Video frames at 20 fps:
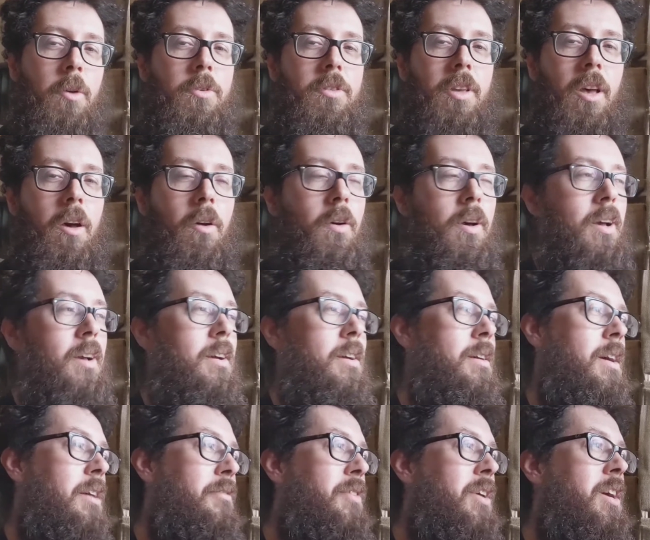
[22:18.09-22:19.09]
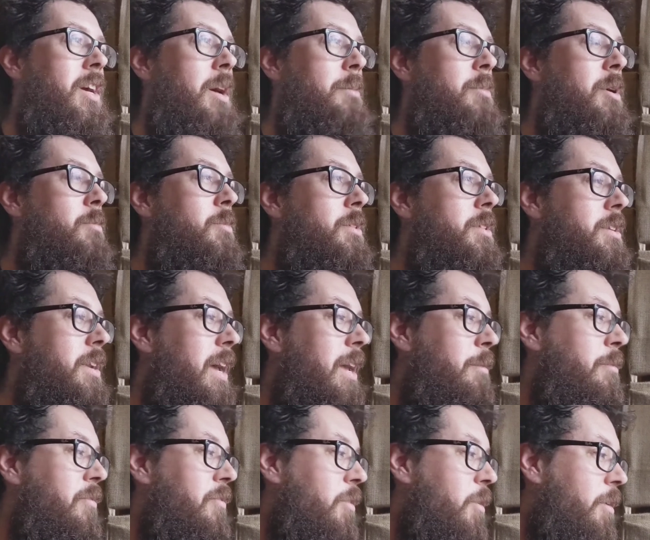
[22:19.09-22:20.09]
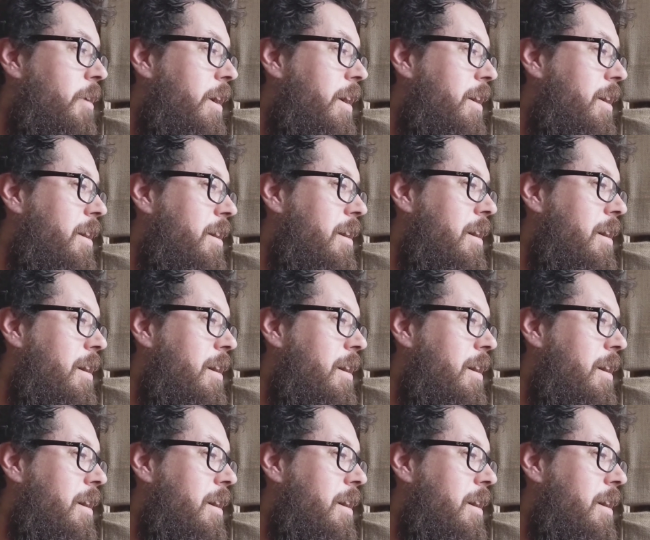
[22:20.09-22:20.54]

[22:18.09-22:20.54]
So if I come up with a name for it,